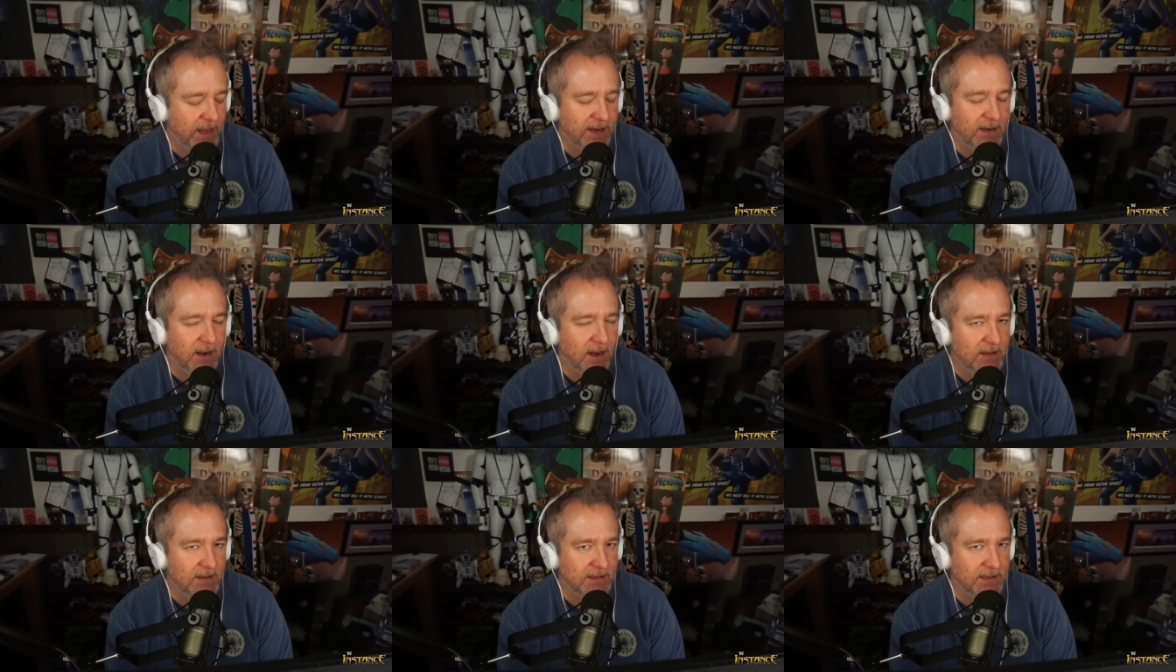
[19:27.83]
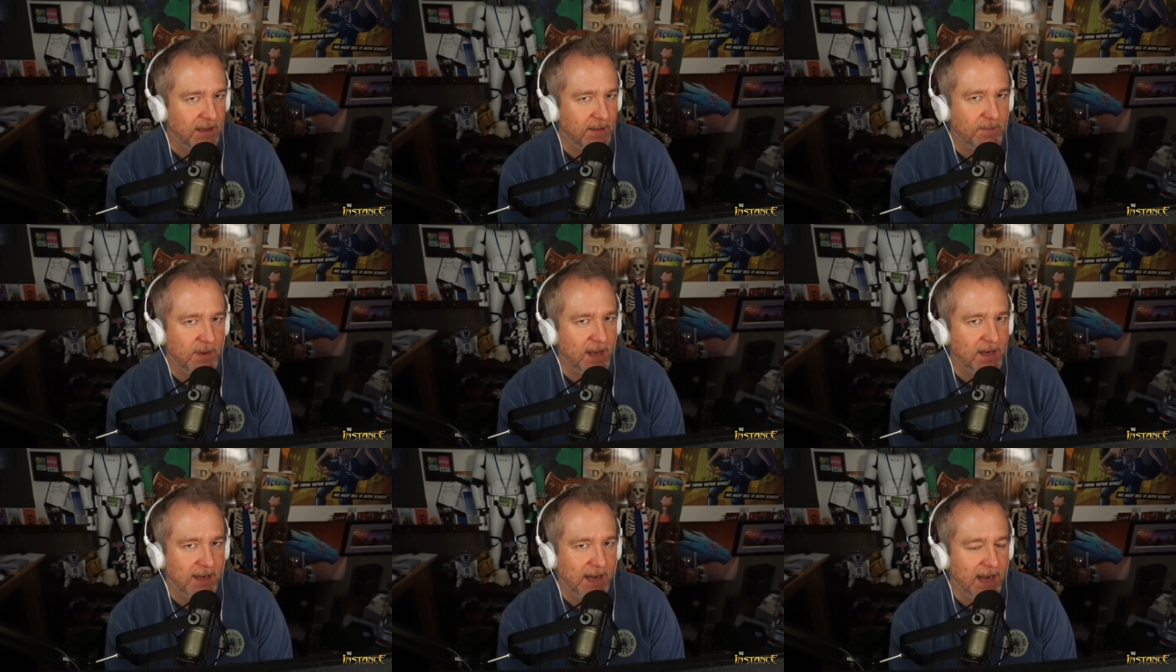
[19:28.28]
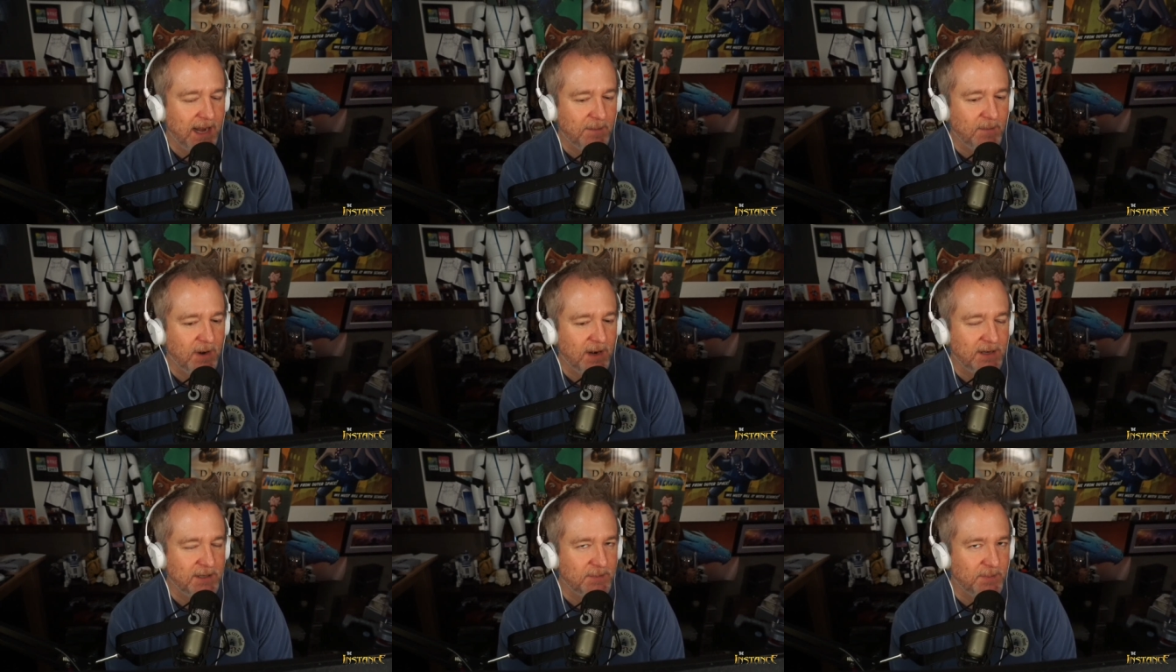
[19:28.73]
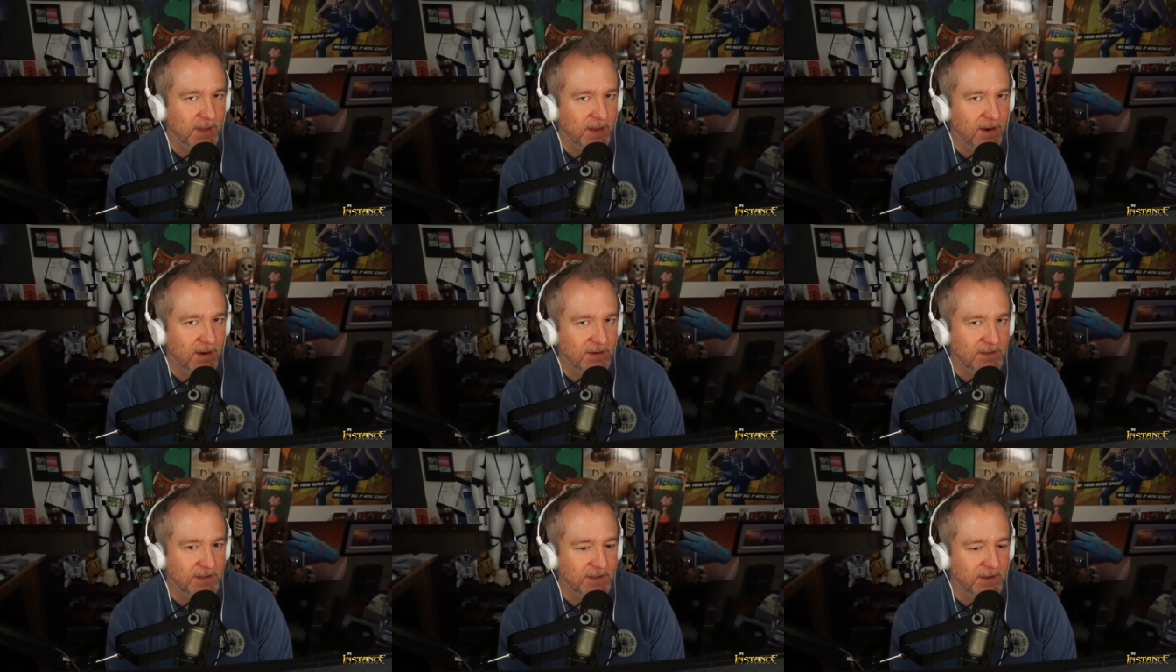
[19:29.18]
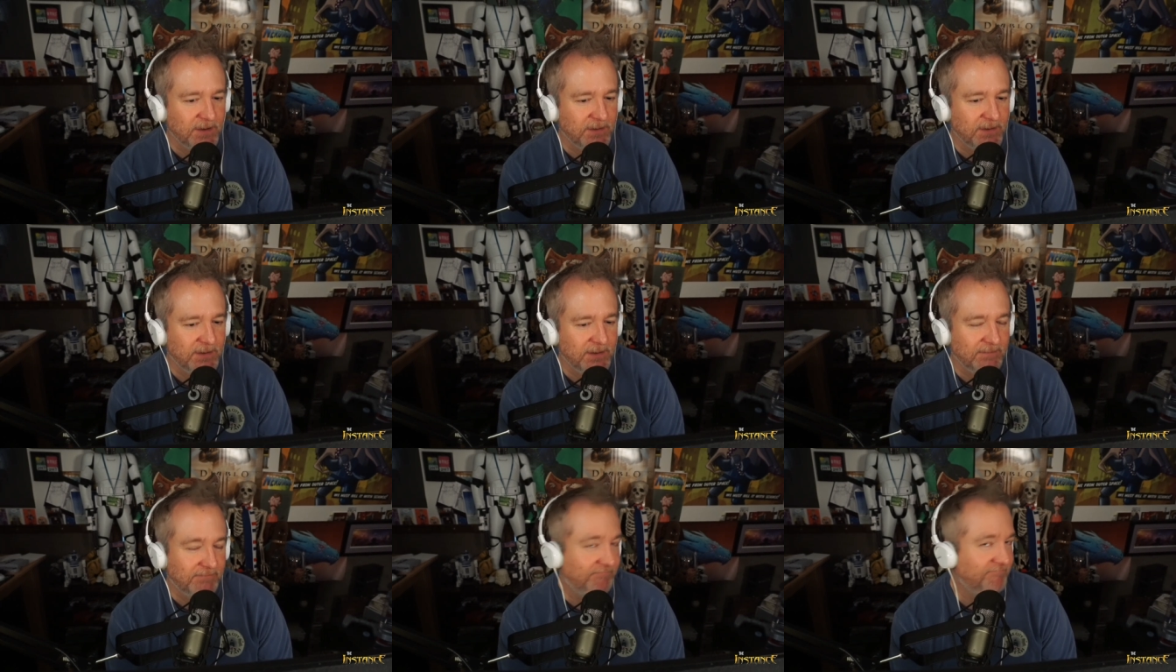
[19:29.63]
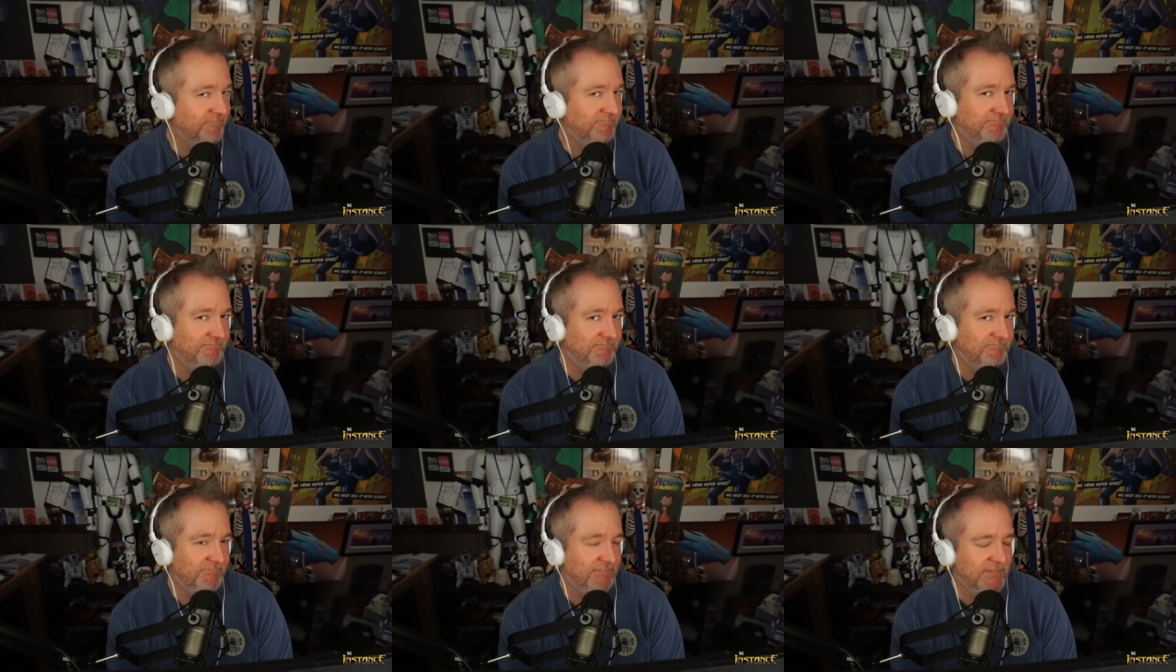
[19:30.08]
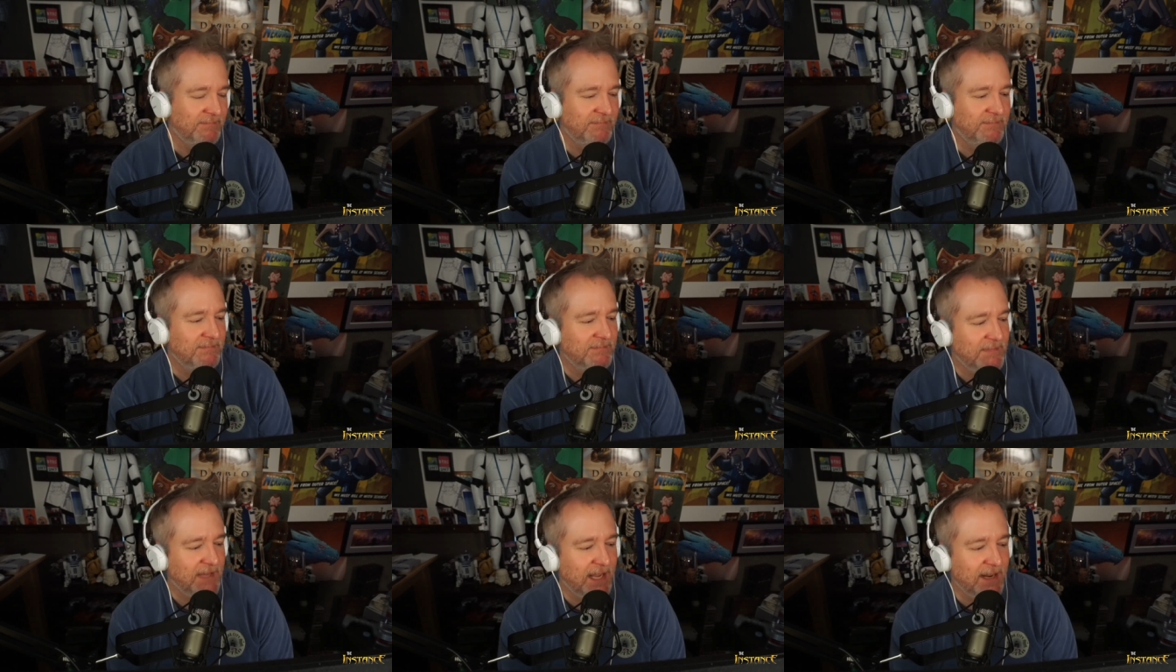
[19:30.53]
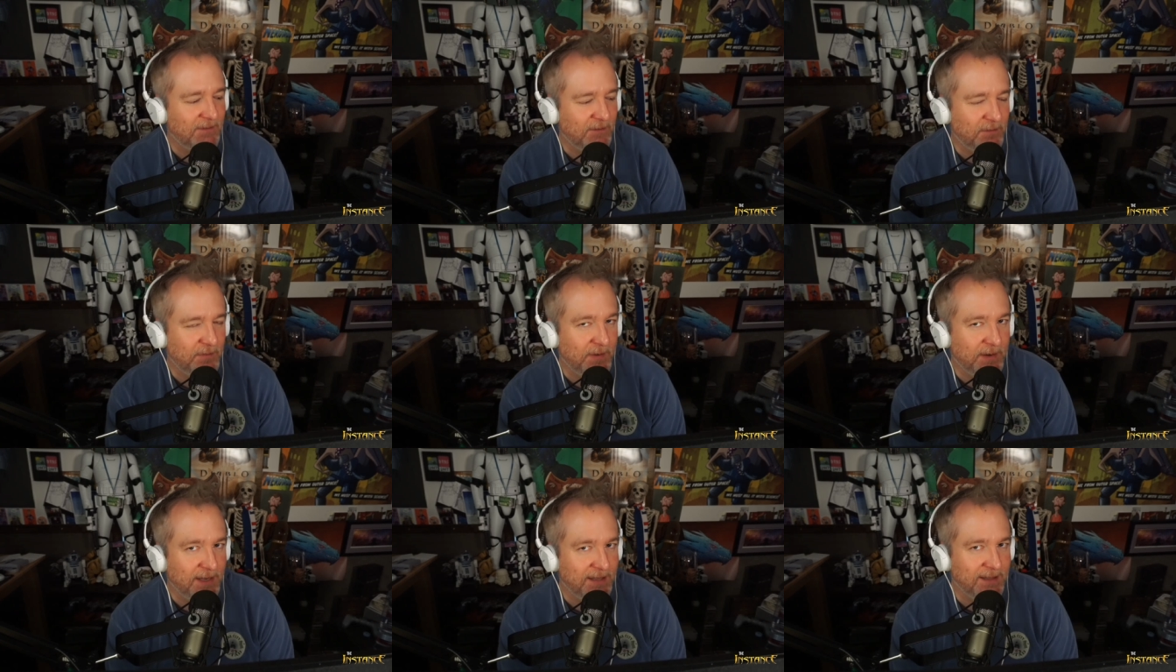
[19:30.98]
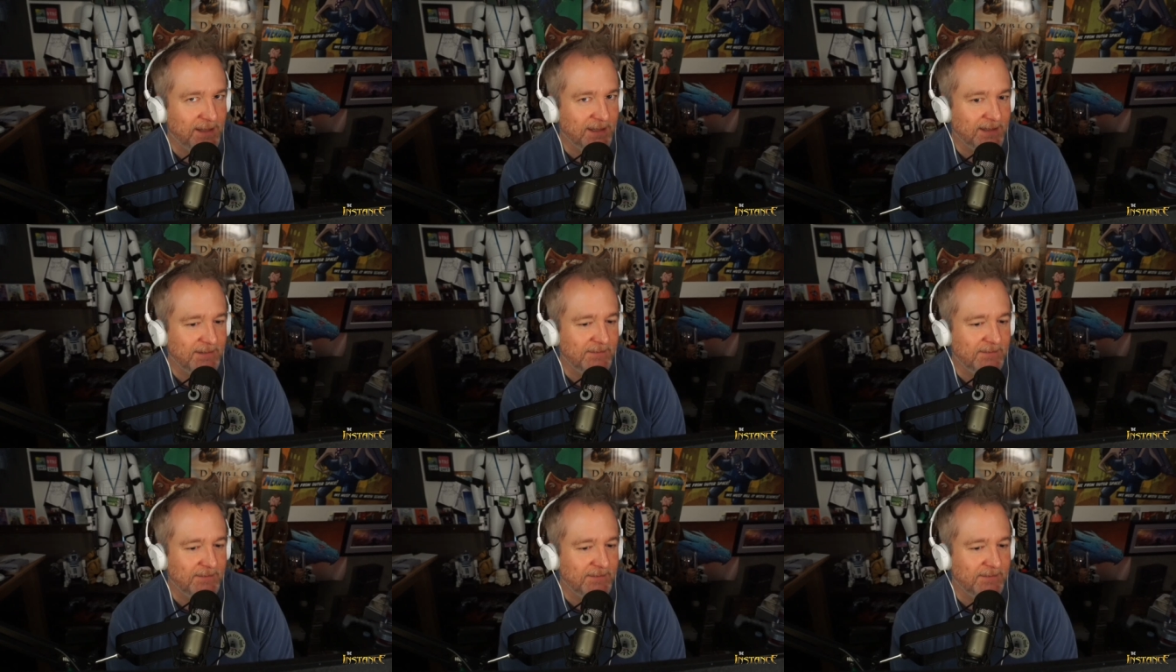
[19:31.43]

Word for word: I, don't, said, I'm not a gamer. I just play Hearthstone. kind of a funny thing.